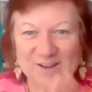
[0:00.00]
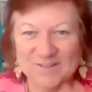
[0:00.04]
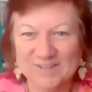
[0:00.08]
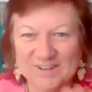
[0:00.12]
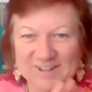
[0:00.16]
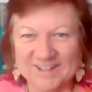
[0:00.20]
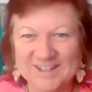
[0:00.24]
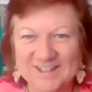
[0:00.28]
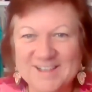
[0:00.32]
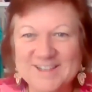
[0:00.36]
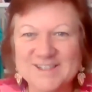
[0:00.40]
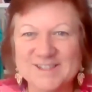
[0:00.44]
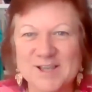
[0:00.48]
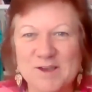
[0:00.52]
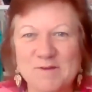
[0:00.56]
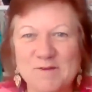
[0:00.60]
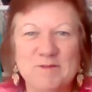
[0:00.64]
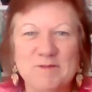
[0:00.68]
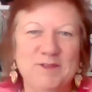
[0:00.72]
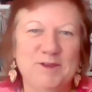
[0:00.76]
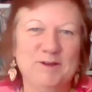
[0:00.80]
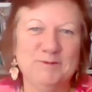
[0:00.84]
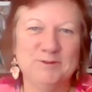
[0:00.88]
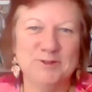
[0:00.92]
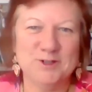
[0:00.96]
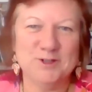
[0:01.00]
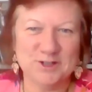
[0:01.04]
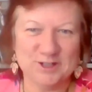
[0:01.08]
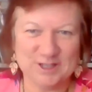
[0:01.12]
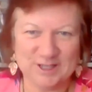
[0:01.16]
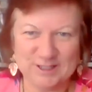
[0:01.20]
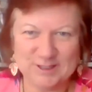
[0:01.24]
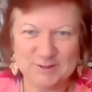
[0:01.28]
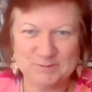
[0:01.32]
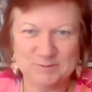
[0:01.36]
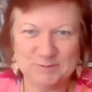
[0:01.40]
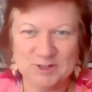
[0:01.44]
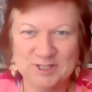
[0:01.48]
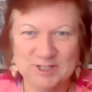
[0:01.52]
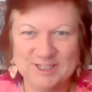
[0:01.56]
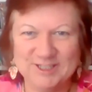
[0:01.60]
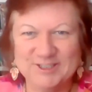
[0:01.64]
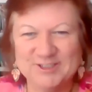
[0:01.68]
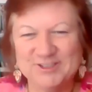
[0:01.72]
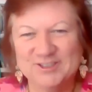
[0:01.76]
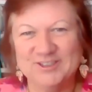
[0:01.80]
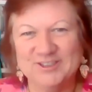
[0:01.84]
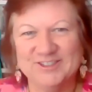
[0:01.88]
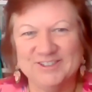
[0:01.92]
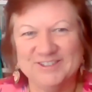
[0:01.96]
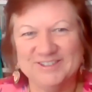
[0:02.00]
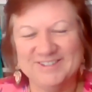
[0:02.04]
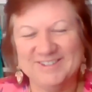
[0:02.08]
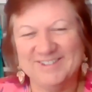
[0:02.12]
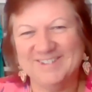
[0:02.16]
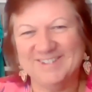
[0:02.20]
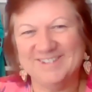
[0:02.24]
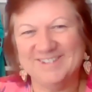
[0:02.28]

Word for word: I'm going to eat some of them cookies pretty soon.